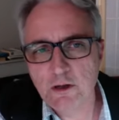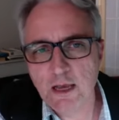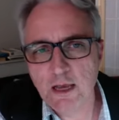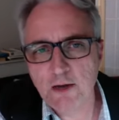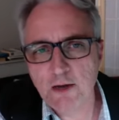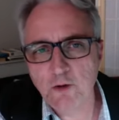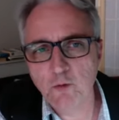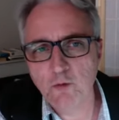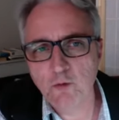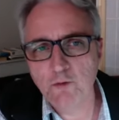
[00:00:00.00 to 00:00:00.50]

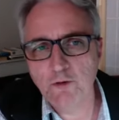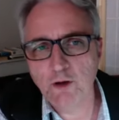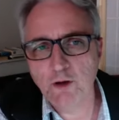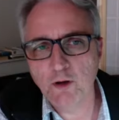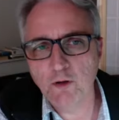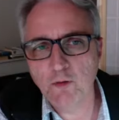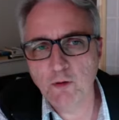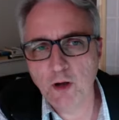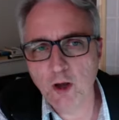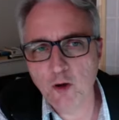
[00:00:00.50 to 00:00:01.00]
and
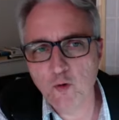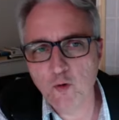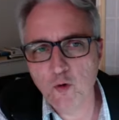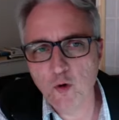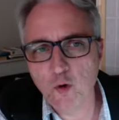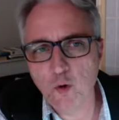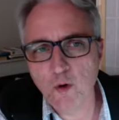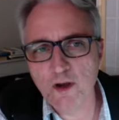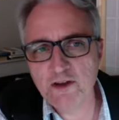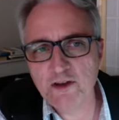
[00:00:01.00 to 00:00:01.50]
also local
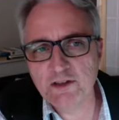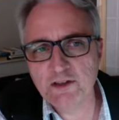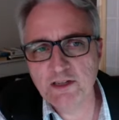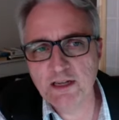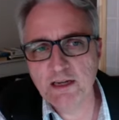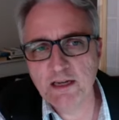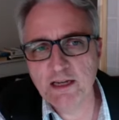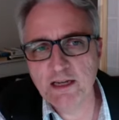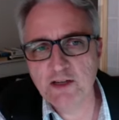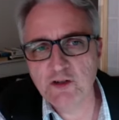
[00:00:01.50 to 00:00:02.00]

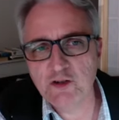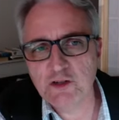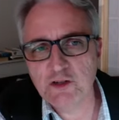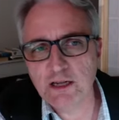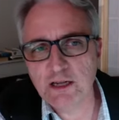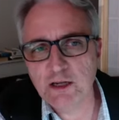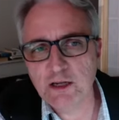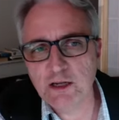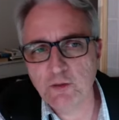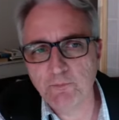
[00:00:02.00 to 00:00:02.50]
Queensland
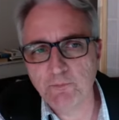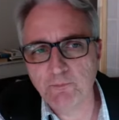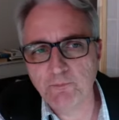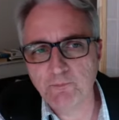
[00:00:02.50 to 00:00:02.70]
legislation.